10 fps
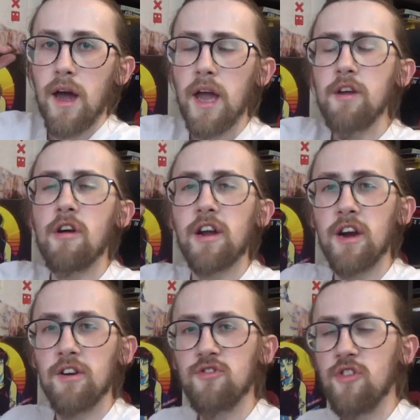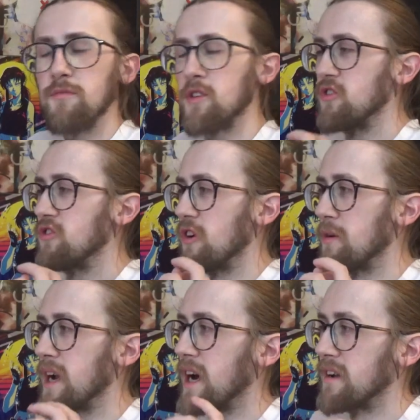Hey right guys, Trophy Munchers
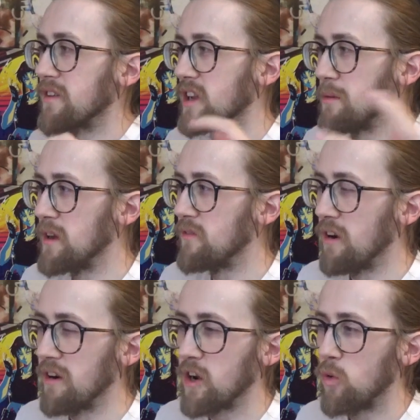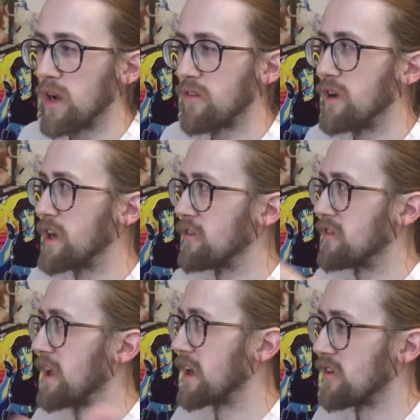Joe and it's going to be a very quick video today.